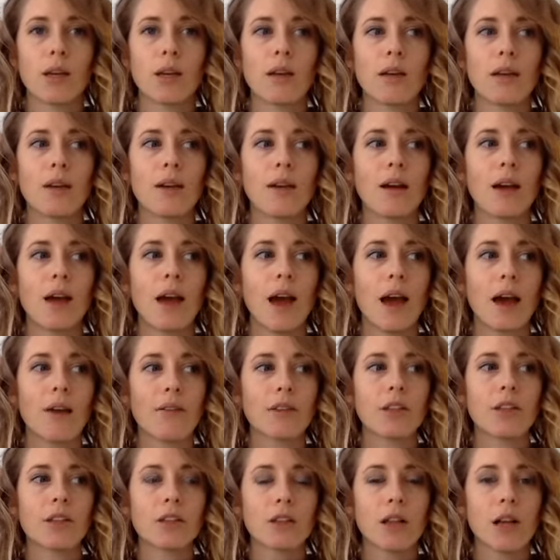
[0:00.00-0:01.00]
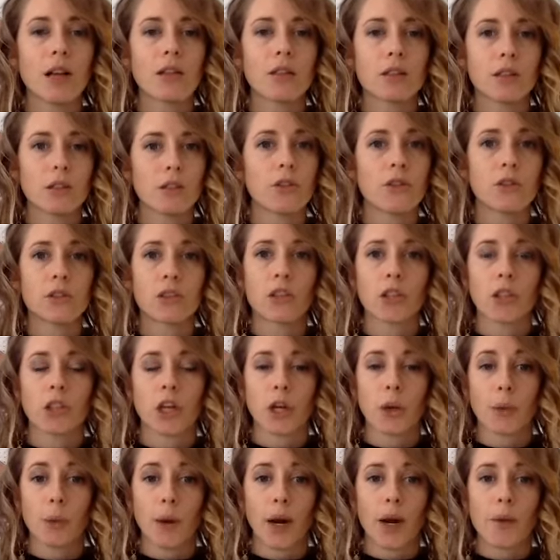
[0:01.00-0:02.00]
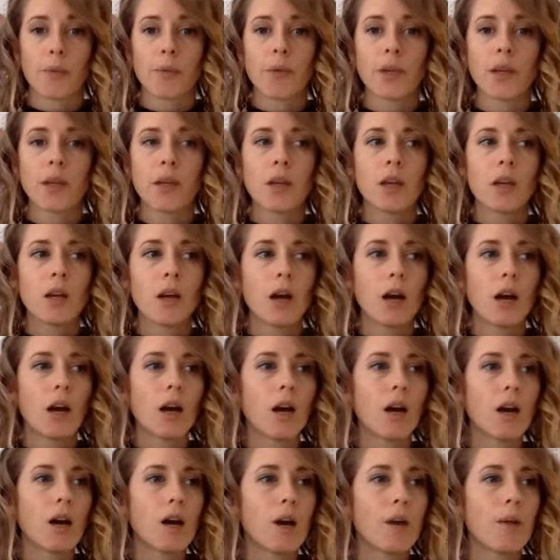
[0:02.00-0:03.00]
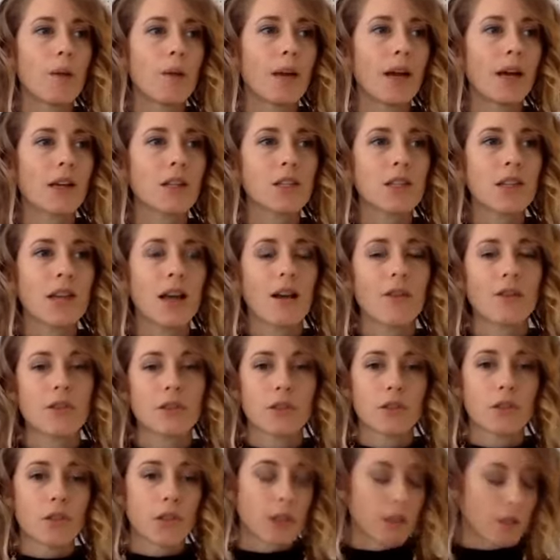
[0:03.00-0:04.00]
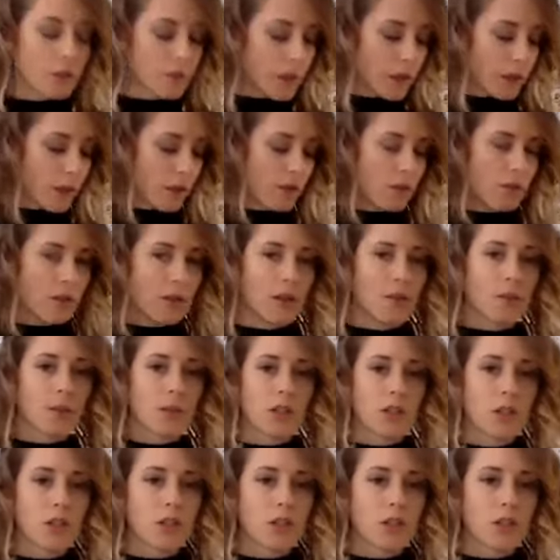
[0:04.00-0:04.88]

have in your closet clothes that you're gonna wear. I actually have this gray sweater. Hold on, I'm gonna show